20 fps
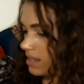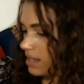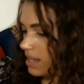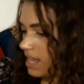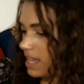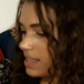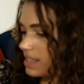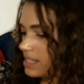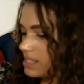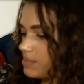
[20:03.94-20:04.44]

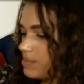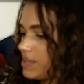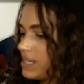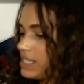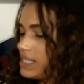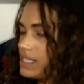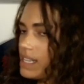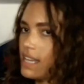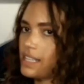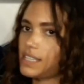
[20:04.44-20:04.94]
And this
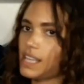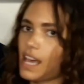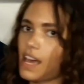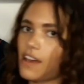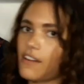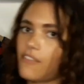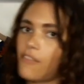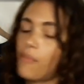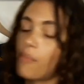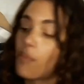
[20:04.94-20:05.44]
piece does
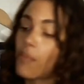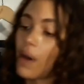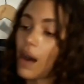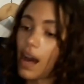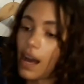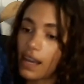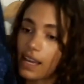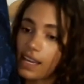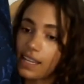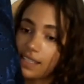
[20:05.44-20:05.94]
have
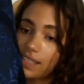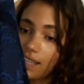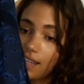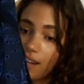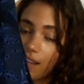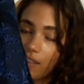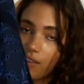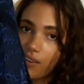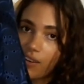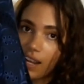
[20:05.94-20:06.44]
pockets,
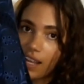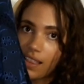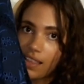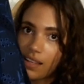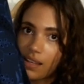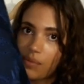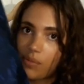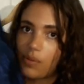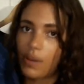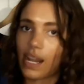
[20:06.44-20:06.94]
another great
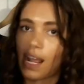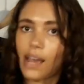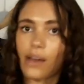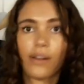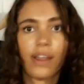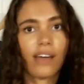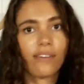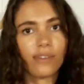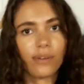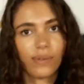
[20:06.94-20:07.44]
thing to point
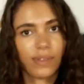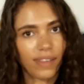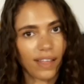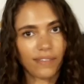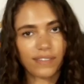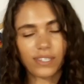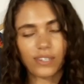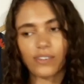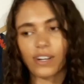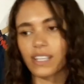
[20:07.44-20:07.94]
out. Everyone
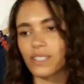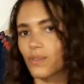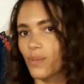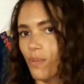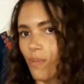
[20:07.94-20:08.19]
loves a dress with